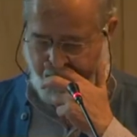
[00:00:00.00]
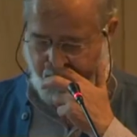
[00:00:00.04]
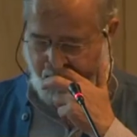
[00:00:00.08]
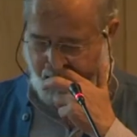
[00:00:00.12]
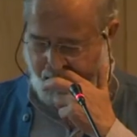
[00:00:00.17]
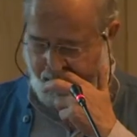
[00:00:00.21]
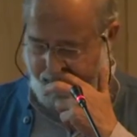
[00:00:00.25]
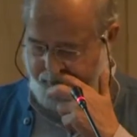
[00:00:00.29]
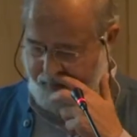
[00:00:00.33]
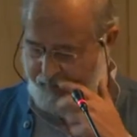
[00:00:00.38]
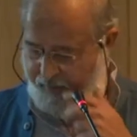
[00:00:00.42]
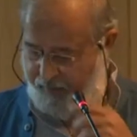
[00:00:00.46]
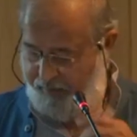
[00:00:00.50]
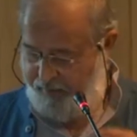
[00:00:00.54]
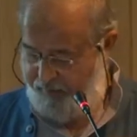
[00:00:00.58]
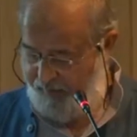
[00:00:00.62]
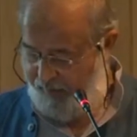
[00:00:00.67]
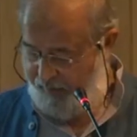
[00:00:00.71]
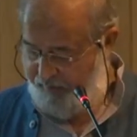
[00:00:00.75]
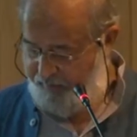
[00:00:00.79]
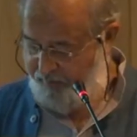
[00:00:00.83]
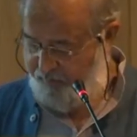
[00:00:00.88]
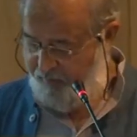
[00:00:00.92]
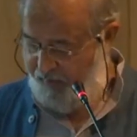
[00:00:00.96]
And
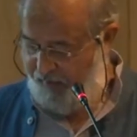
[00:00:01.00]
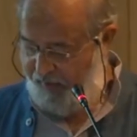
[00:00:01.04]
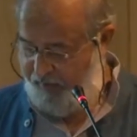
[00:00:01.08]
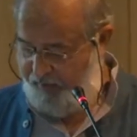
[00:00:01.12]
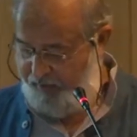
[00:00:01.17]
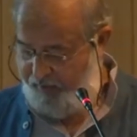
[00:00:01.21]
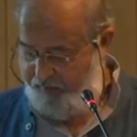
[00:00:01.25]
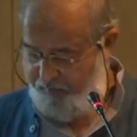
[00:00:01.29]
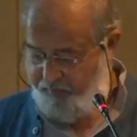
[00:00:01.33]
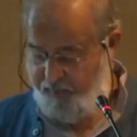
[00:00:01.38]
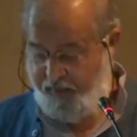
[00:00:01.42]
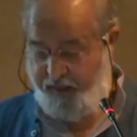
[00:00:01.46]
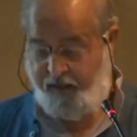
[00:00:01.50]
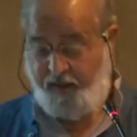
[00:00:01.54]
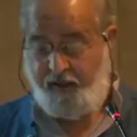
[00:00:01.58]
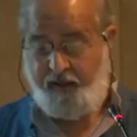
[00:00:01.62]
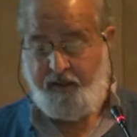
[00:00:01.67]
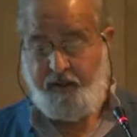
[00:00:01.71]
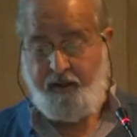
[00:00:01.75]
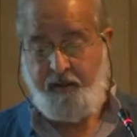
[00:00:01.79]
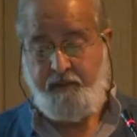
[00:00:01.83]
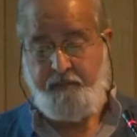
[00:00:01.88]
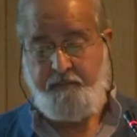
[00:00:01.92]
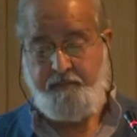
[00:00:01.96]
that's why
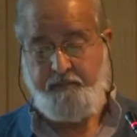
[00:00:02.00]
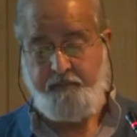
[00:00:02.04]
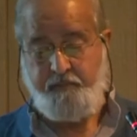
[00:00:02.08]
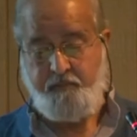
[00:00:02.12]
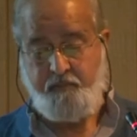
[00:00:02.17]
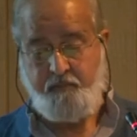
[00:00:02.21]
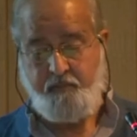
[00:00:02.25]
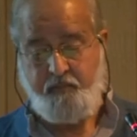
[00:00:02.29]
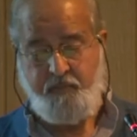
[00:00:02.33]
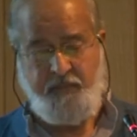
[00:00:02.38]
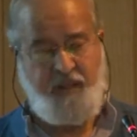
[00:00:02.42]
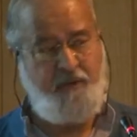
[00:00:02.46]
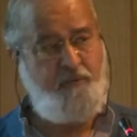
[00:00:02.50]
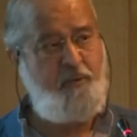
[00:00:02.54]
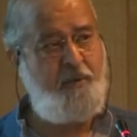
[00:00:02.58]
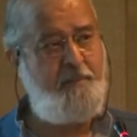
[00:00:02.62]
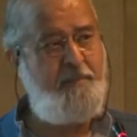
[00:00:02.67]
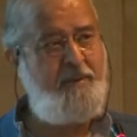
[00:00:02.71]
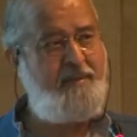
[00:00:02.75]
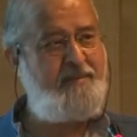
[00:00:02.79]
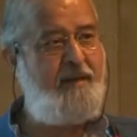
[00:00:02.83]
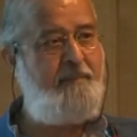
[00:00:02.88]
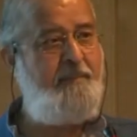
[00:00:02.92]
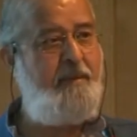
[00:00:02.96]
there would
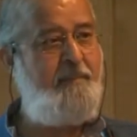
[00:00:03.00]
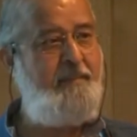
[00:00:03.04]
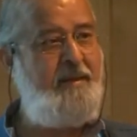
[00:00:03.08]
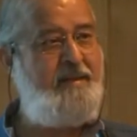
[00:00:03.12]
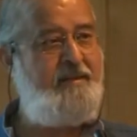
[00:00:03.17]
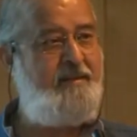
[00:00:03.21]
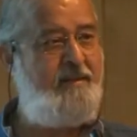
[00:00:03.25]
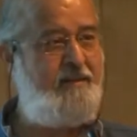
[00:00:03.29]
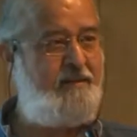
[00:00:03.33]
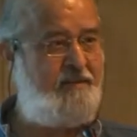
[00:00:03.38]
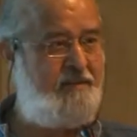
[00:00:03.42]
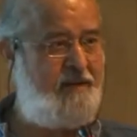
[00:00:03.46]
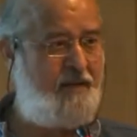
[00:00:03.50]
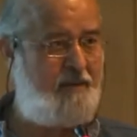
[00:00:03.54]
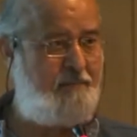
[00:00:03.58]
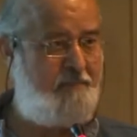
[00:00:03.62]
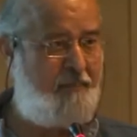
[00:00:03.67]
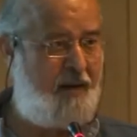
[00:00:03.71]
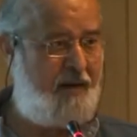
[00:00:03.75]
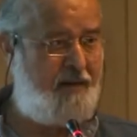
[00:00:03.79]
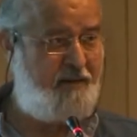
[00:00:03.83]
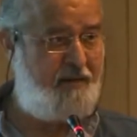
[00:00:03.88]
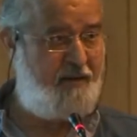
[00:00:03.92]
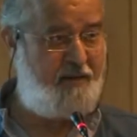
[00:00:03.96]
be some images that
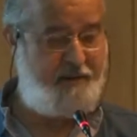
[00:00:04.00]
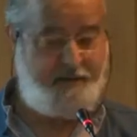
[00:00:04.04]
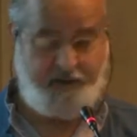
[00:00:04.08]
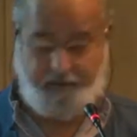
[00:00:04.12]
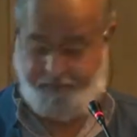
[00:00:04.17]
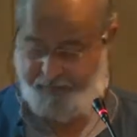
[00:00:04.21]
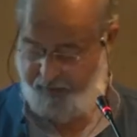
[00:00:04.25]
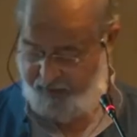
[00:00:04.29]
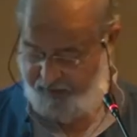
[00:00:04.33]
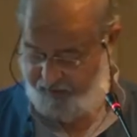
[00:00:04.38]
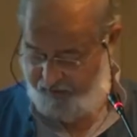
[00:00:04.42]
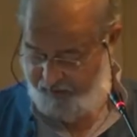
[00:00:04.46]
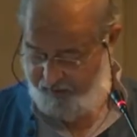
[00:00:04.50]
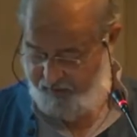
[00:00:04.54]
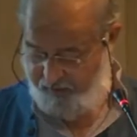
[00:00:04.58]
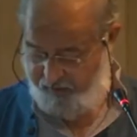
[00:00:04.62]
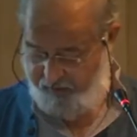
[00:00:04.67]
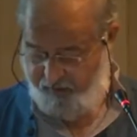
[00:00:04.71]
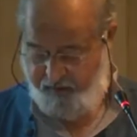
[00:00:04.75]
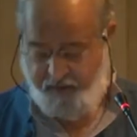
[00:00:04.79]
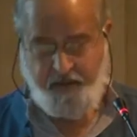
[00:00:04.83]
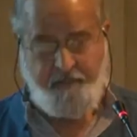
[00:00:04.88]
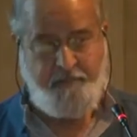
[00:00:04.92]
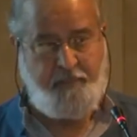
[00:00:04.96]
might get repeated,
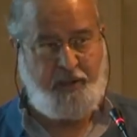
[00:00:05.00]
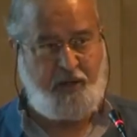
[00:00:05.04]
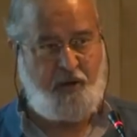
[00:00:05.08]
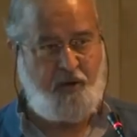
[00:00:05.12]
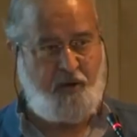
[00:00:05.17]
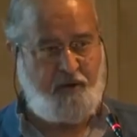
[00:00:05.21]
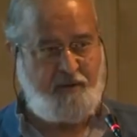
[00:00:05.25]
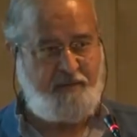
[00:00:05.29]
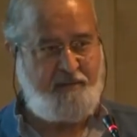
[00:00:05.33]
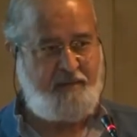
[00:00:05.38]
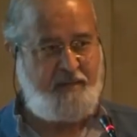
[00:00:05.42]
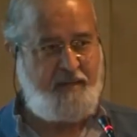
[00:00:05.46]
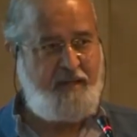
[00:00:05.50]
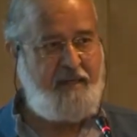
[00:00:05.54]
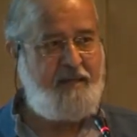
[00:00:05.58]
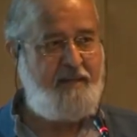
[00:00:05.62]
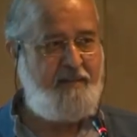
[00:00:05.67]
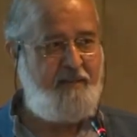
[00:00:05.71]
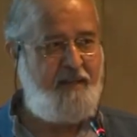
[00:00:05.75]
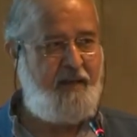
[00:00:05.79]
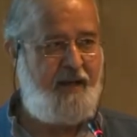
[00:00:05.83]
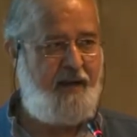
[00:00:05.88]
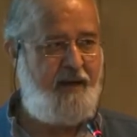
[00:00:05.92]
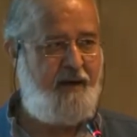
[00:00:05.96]
because
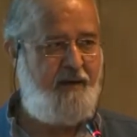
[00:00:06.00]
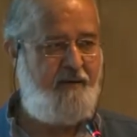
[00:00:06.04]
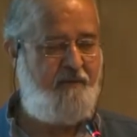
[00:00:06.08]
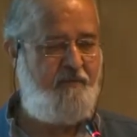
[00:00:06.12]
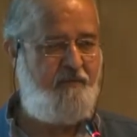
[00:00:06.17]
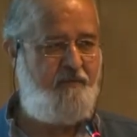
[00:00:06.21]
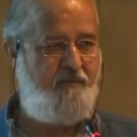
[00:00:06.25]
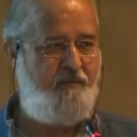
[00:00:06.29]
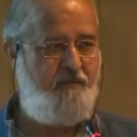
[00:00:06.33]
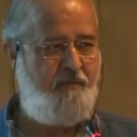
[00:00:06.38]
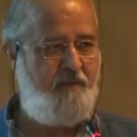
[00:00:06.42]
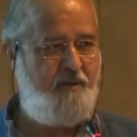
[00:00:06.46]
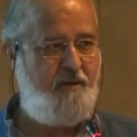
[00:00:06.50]
they have